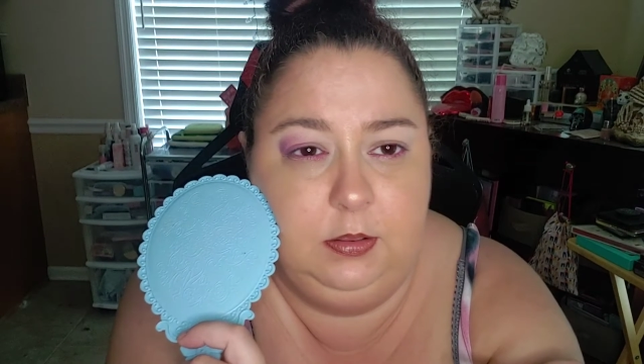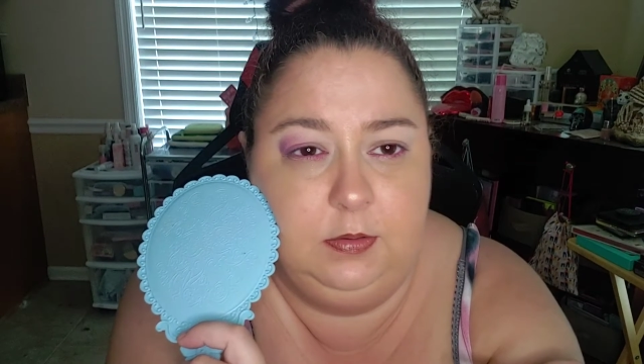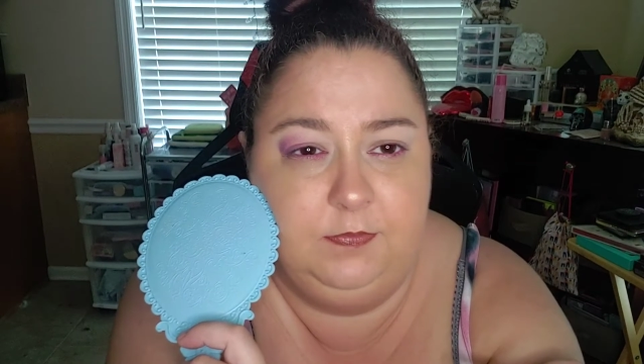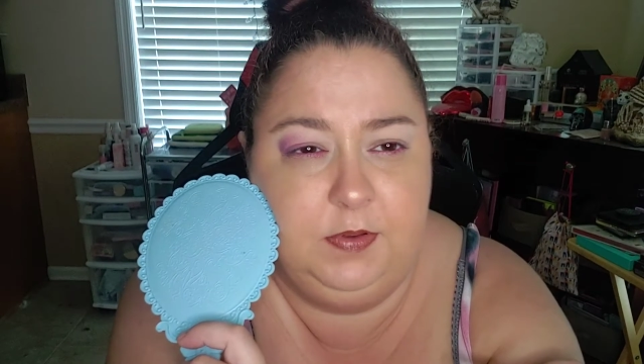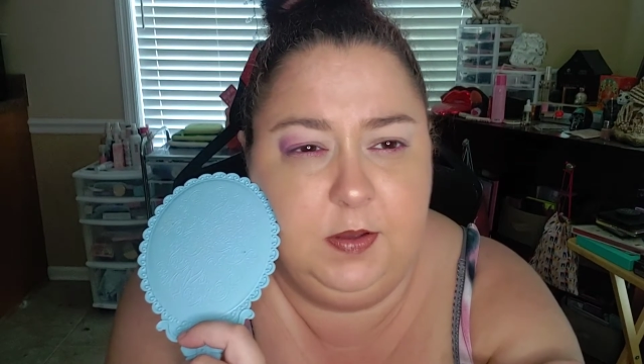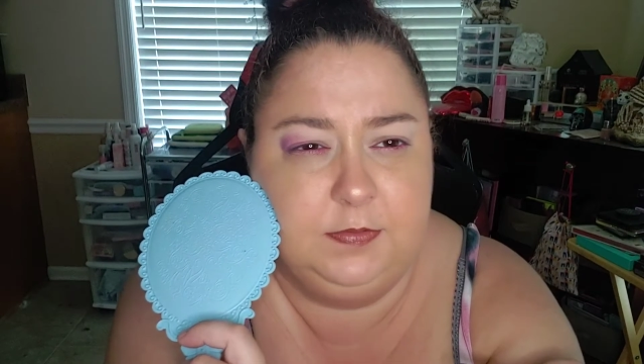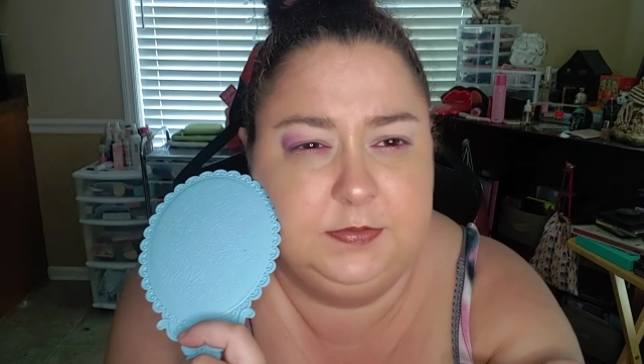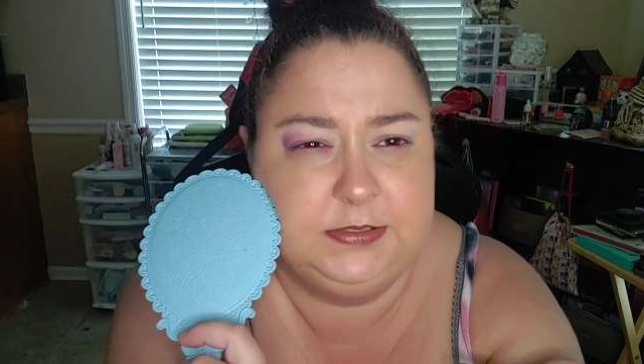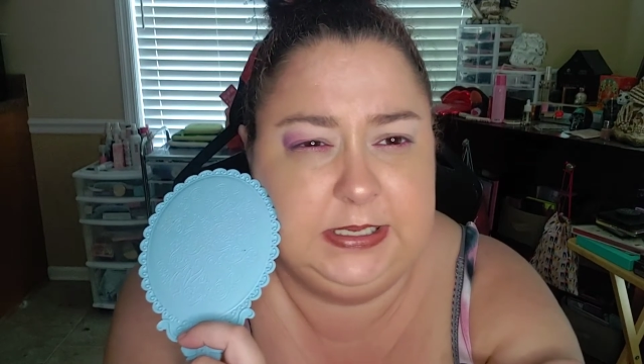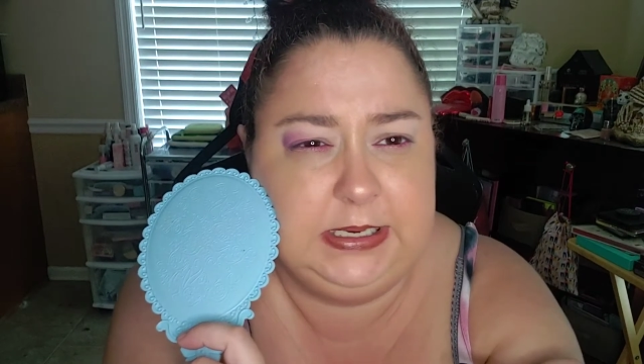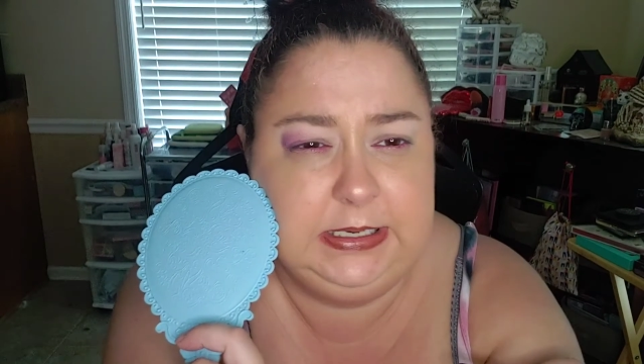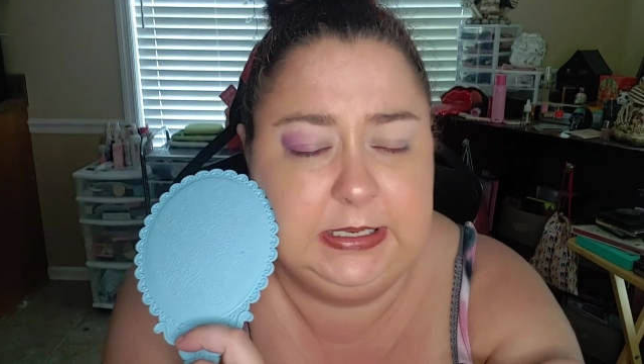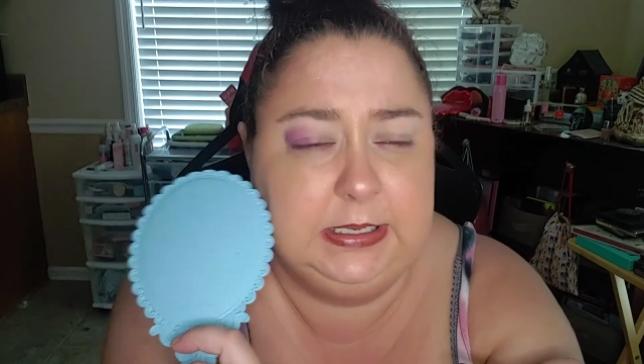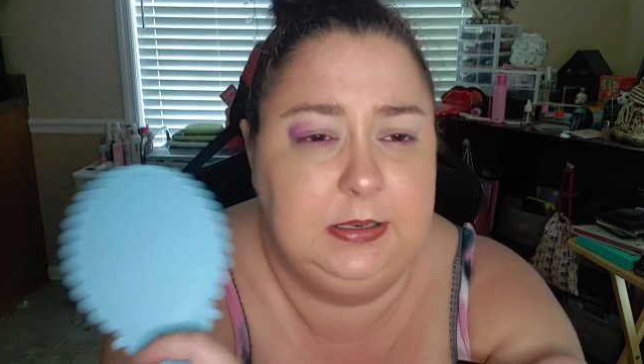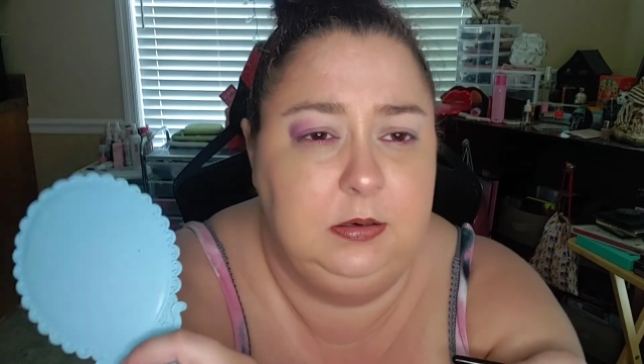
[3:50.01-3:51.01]
If y'all seen
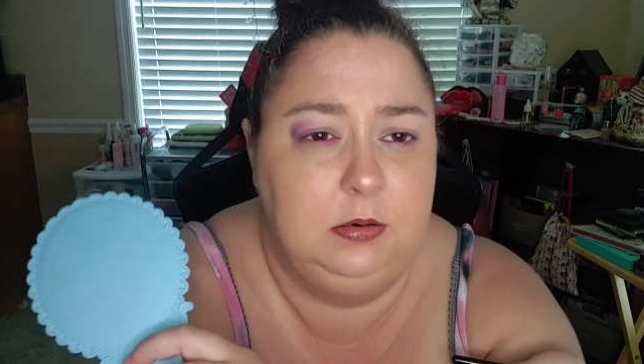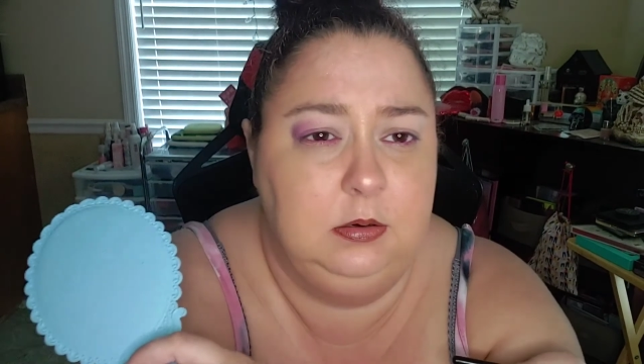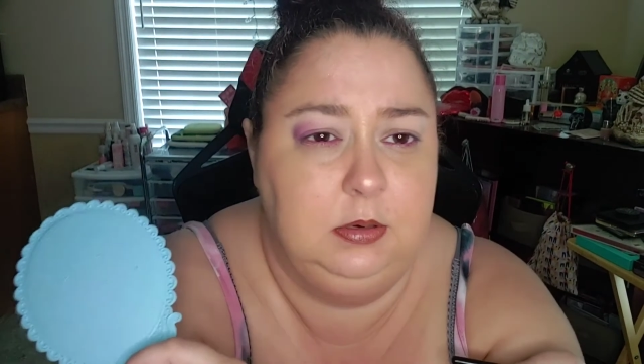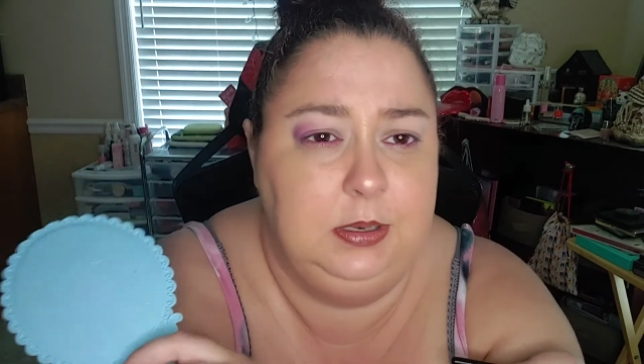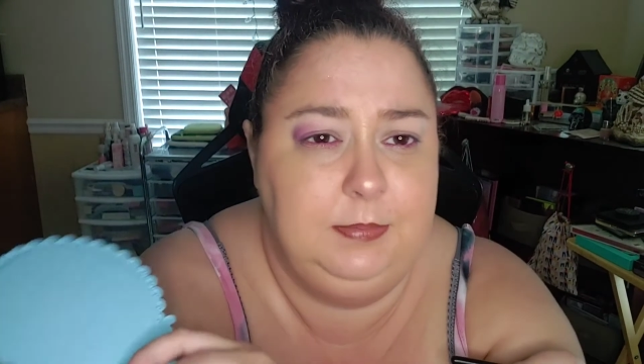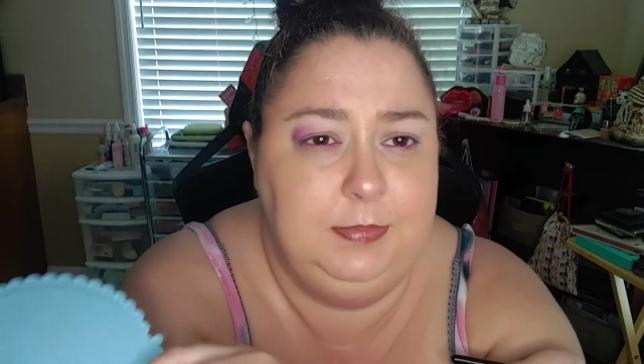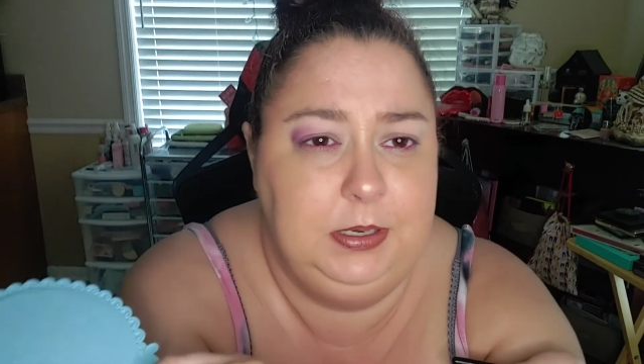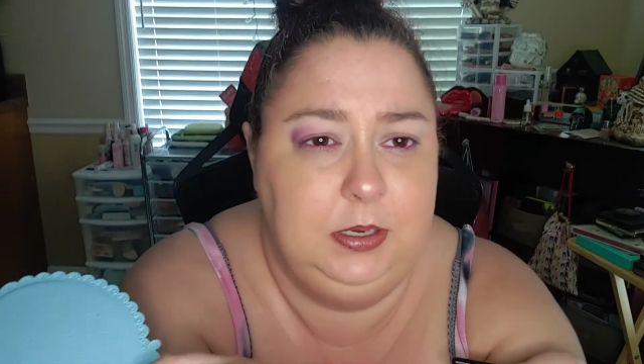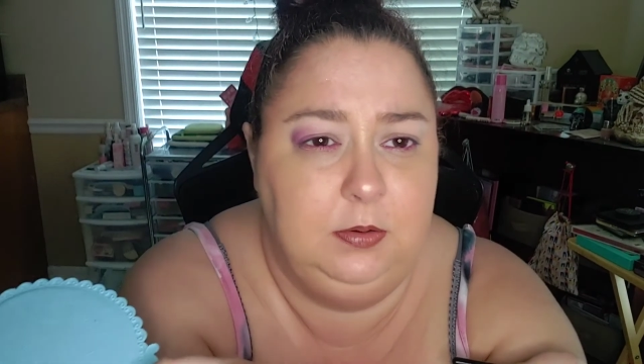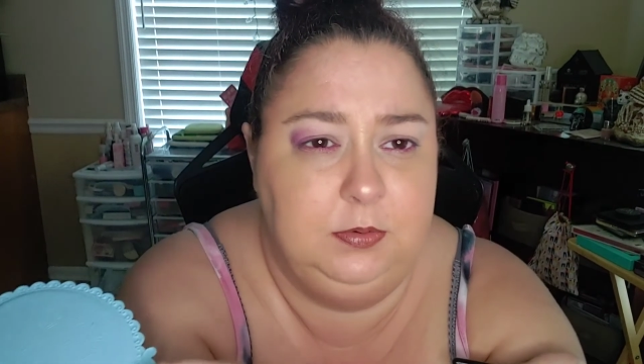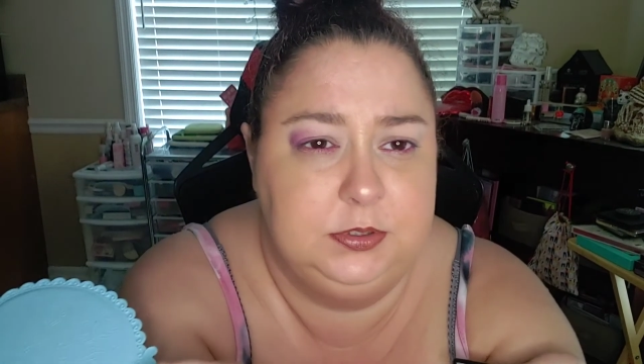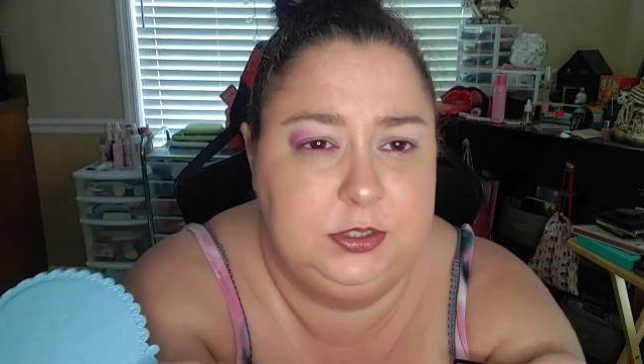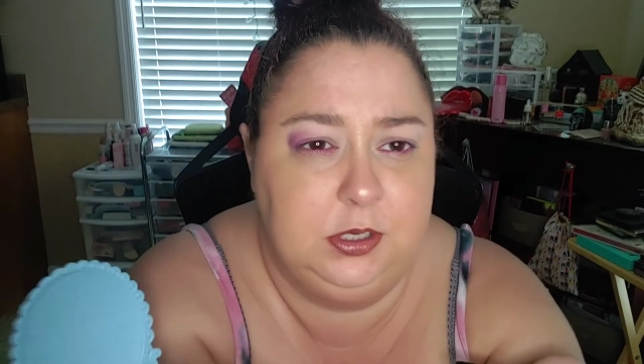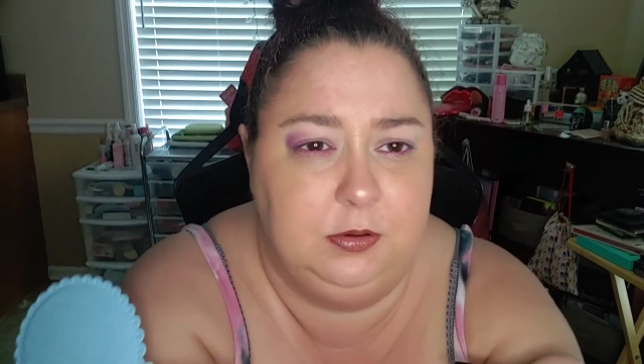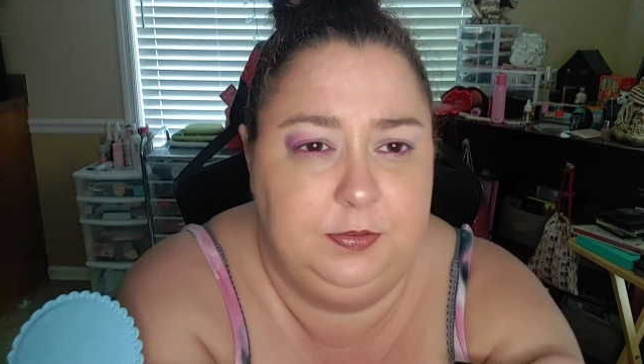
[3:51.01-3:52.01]
it, let me know
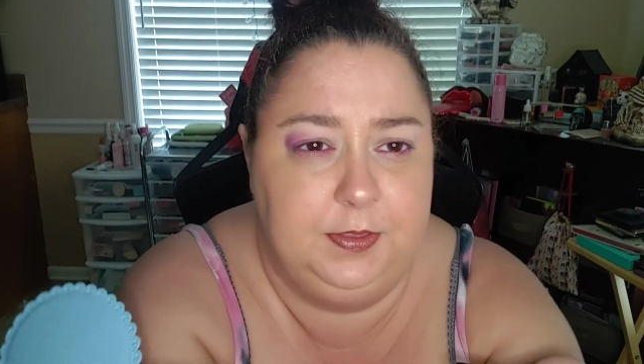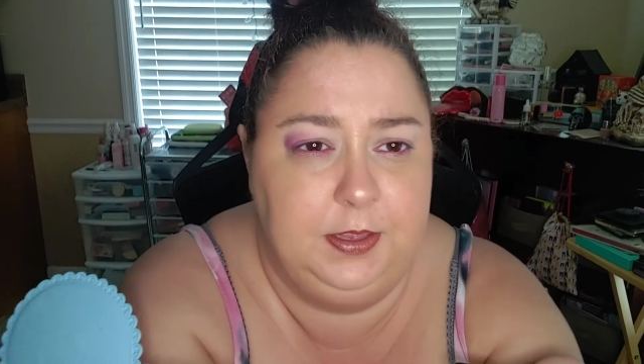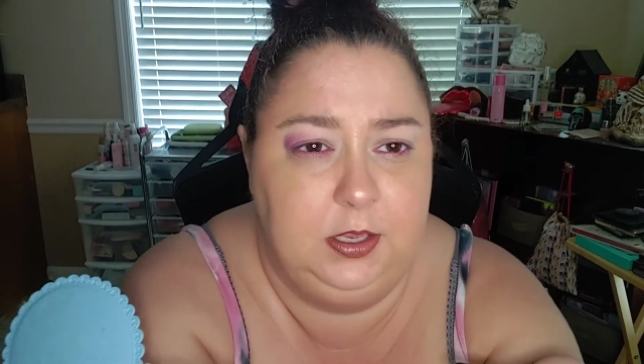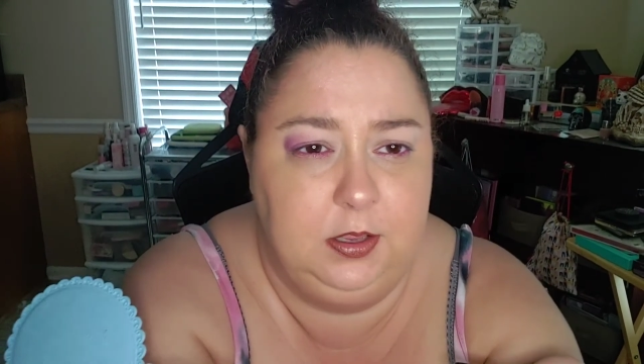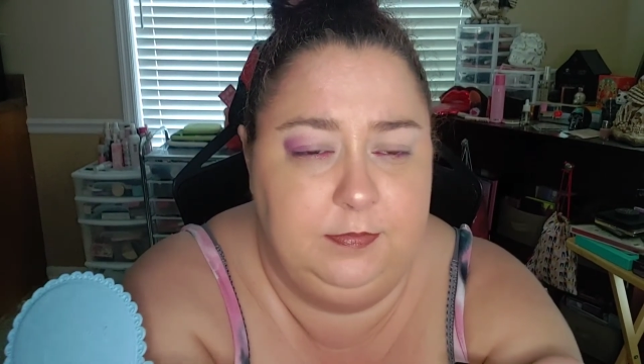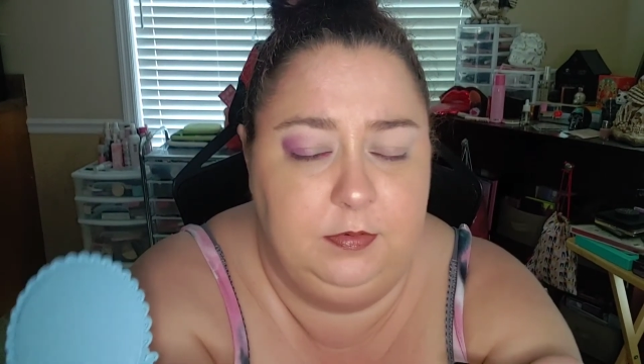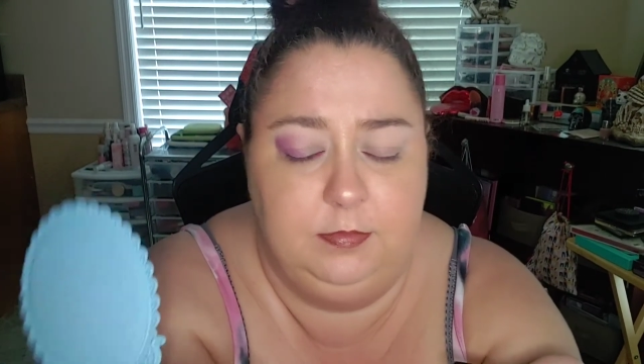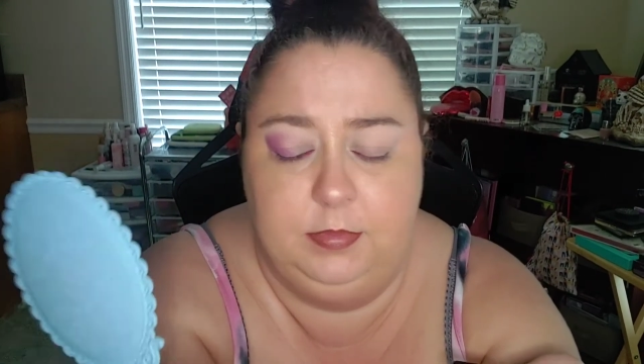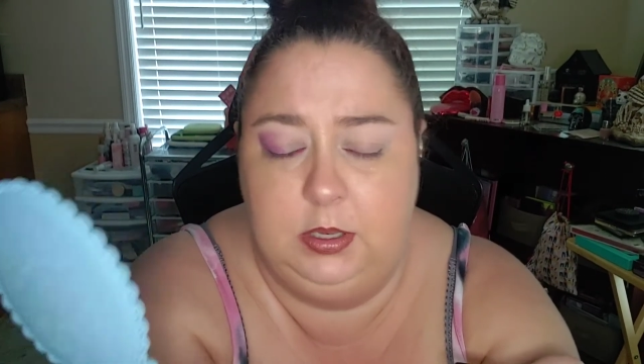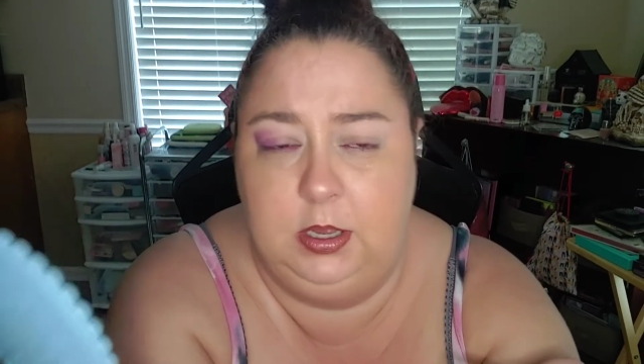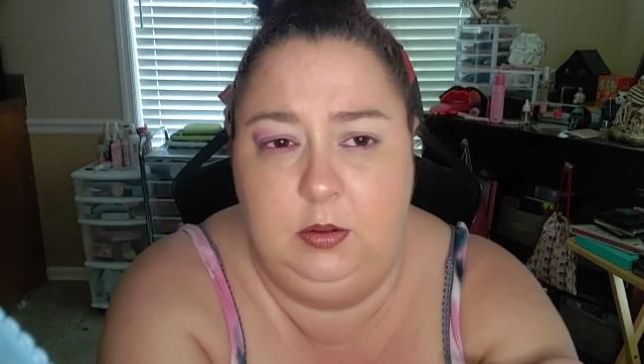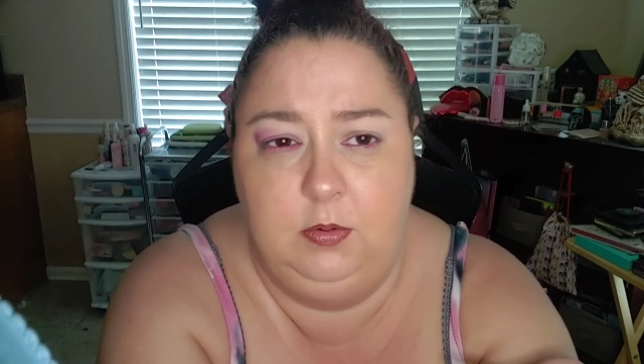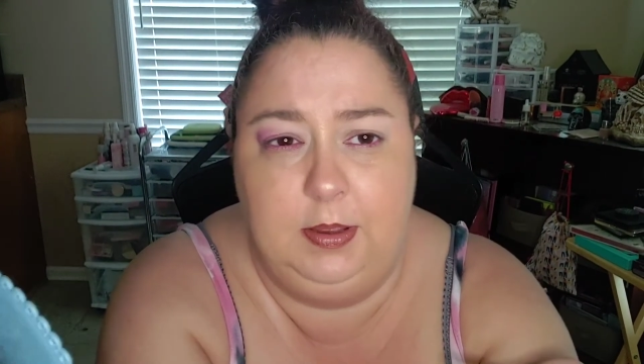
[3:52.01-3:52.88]
what y'all think of it below.